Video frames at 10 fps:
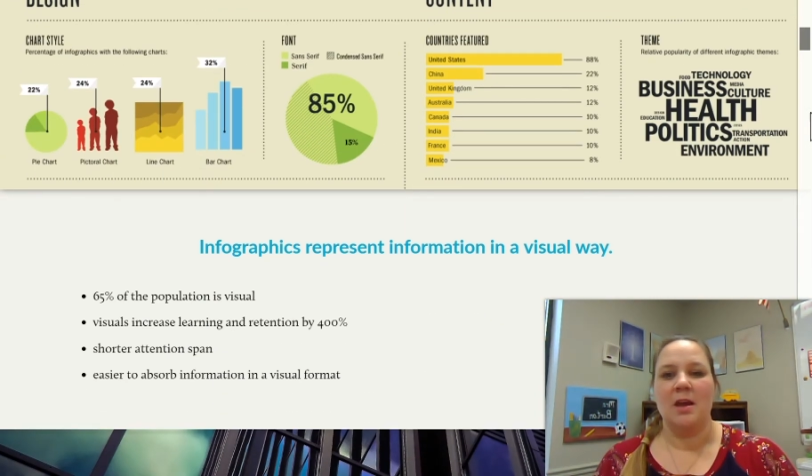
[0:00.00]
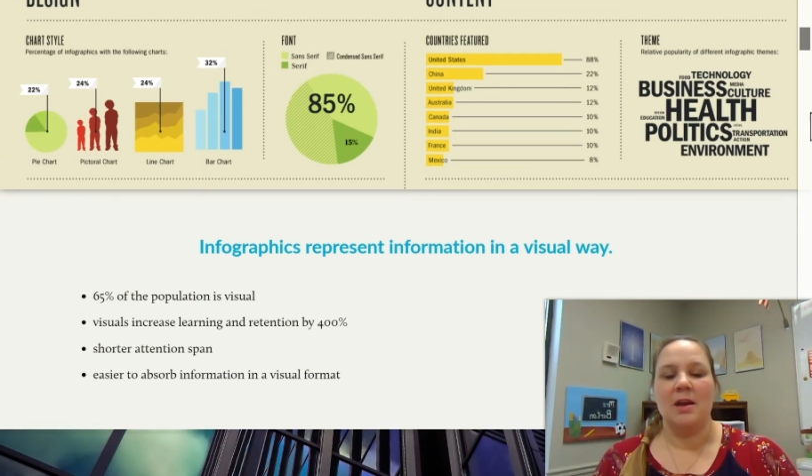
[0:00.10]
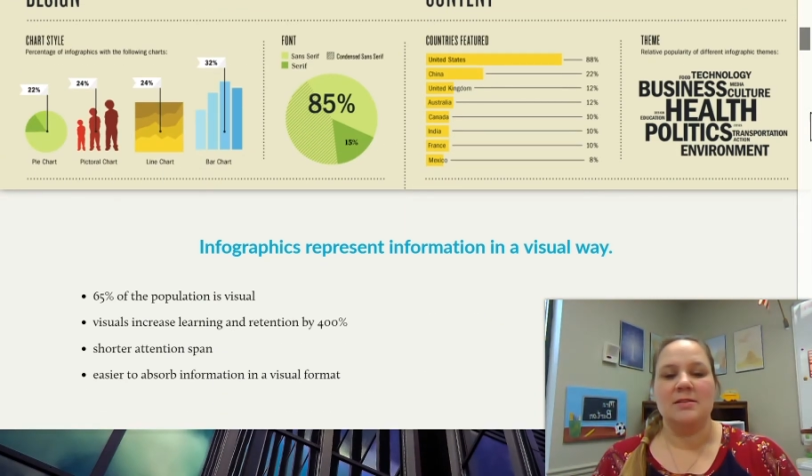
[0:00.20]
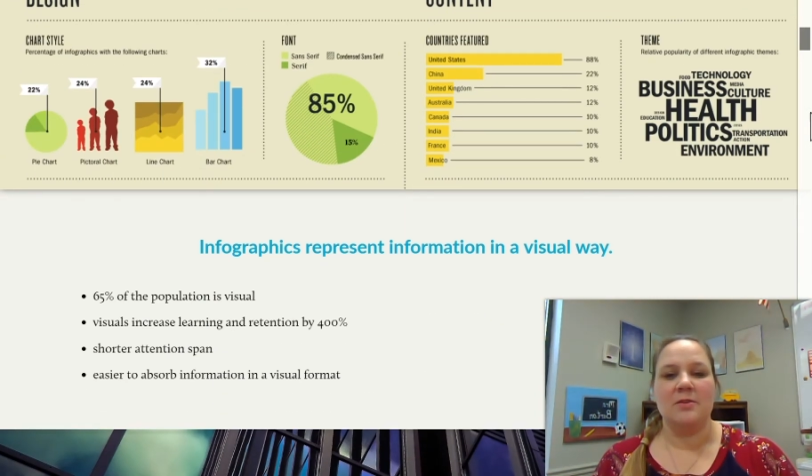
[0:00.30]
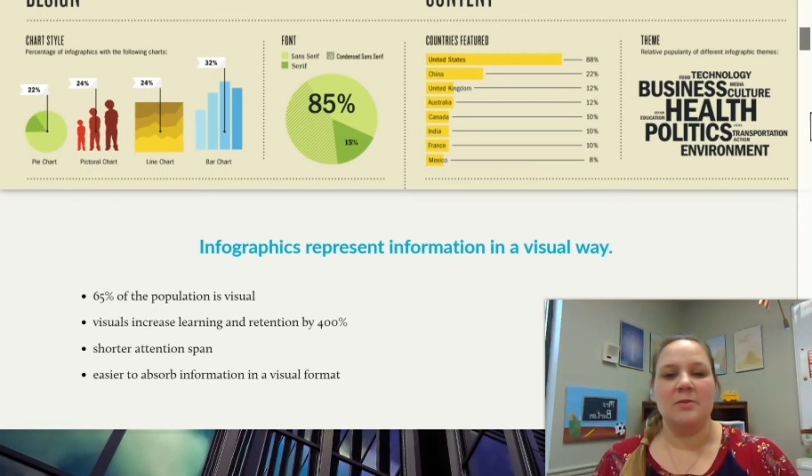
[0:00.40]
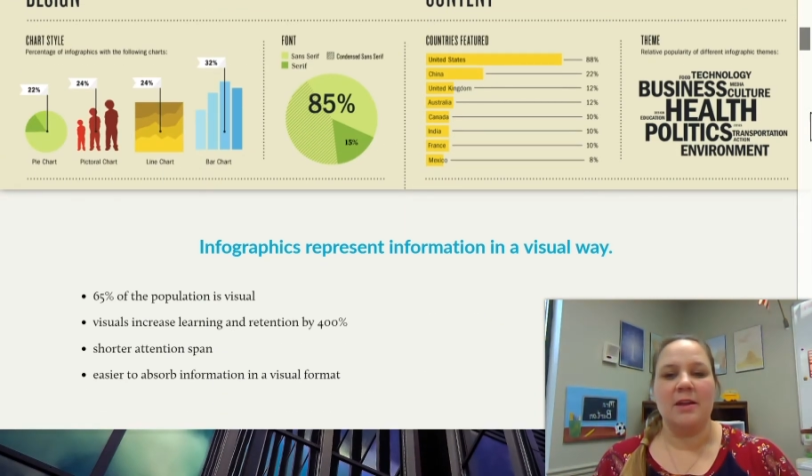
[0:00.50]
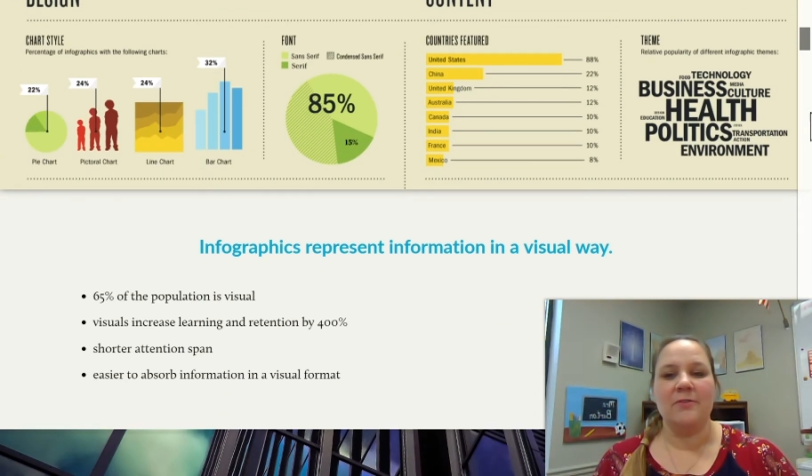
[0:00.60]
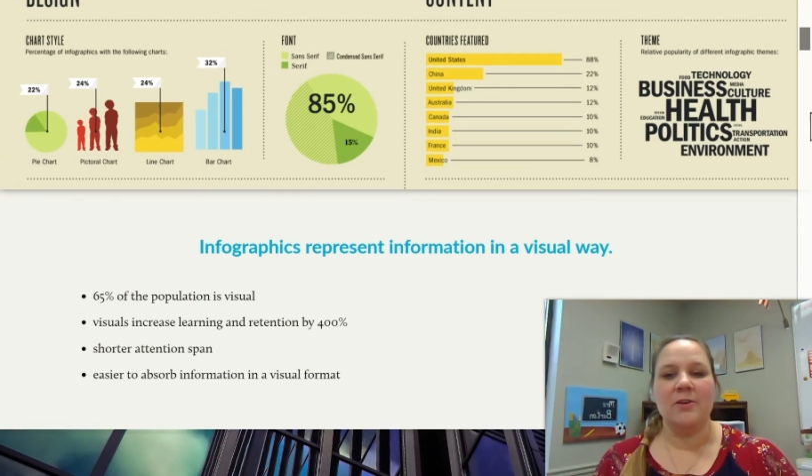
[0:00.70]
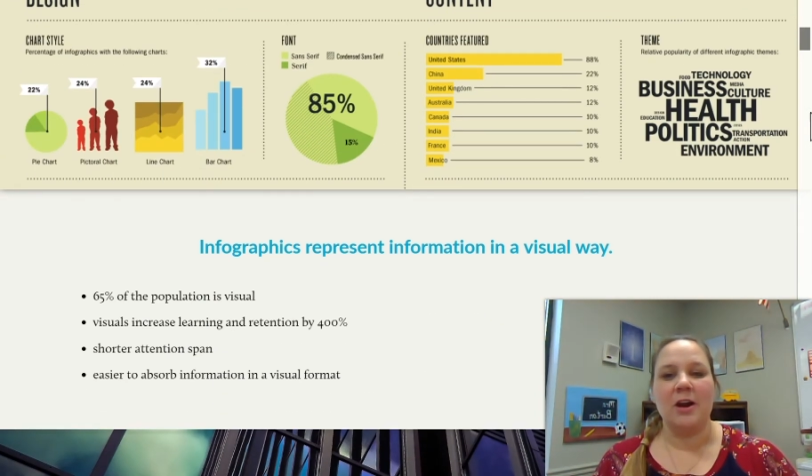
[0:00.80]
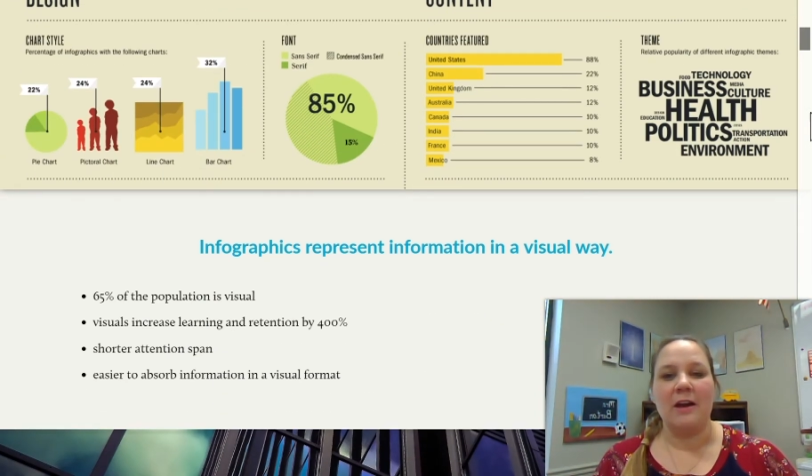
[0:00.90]
So,
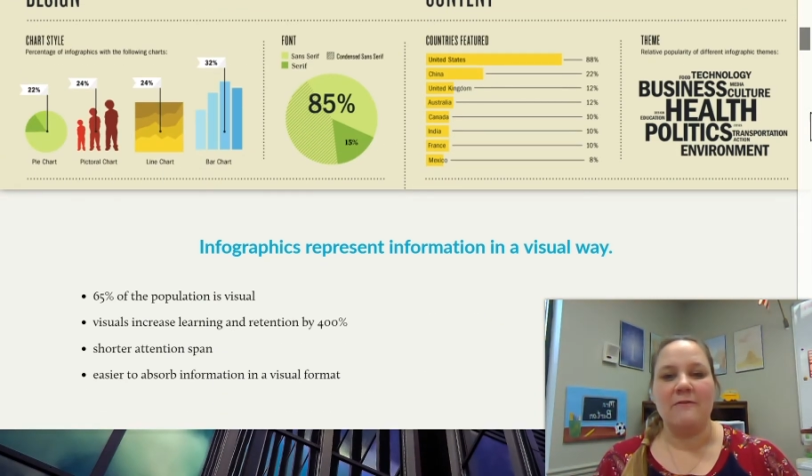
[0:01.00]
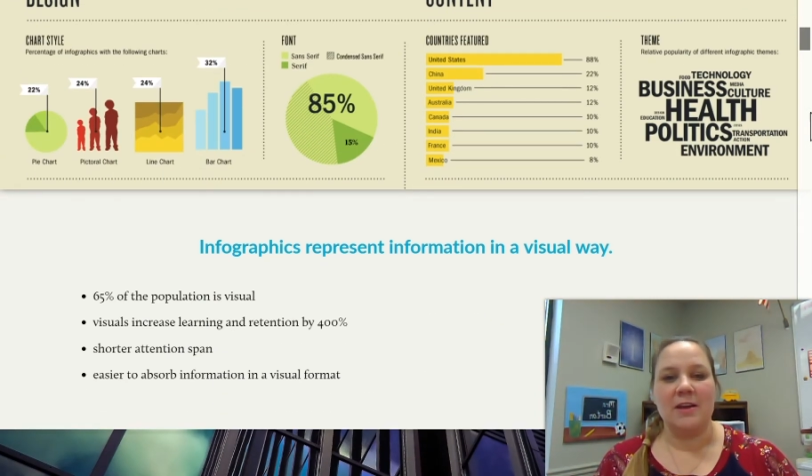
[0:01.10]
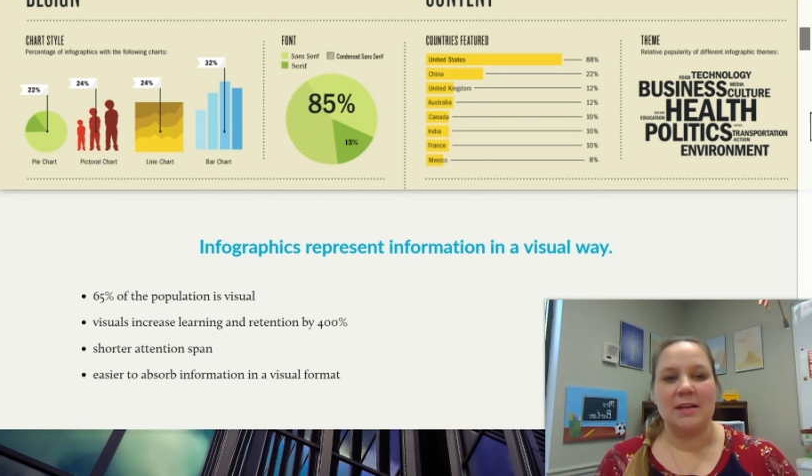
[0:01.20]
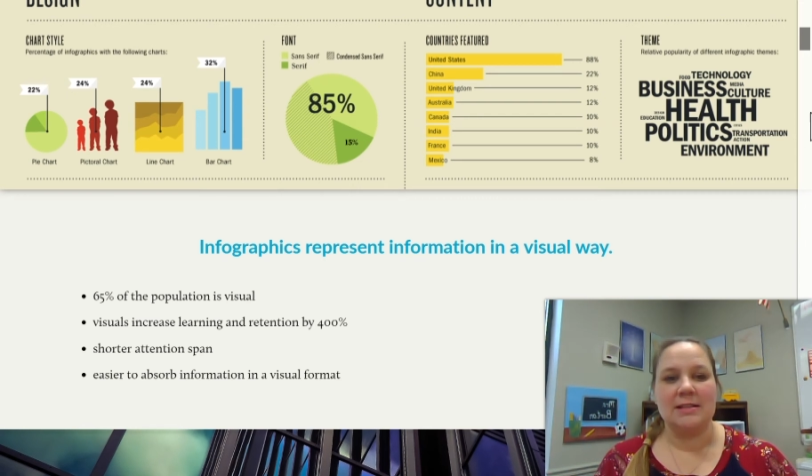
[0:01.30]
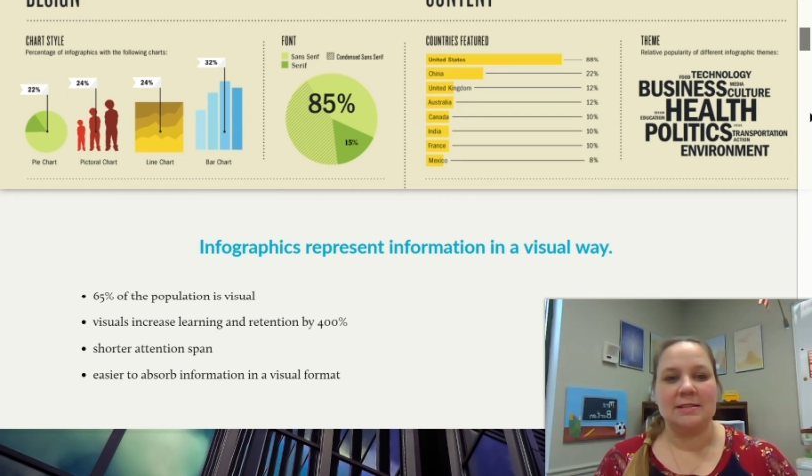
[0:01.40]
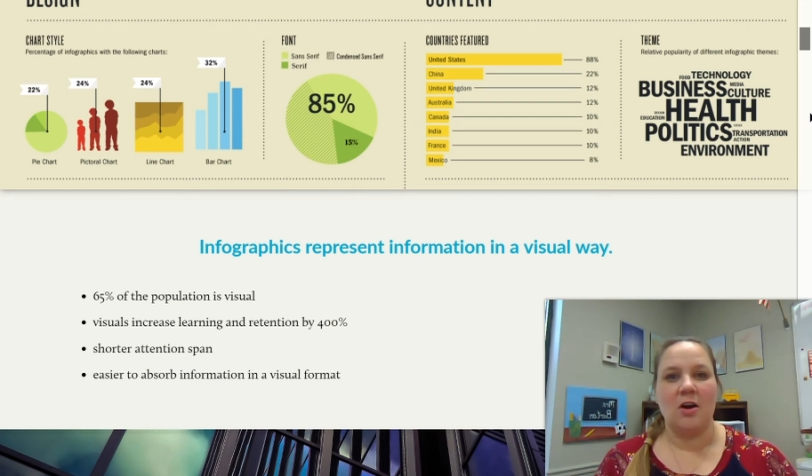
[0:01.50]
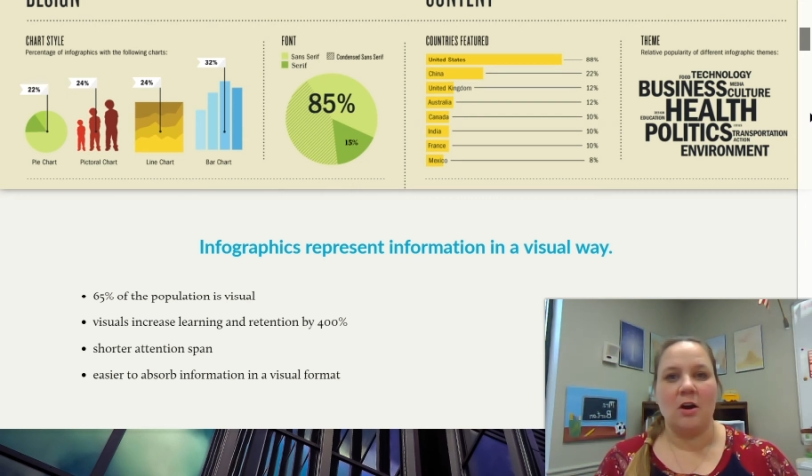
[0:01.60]
infographics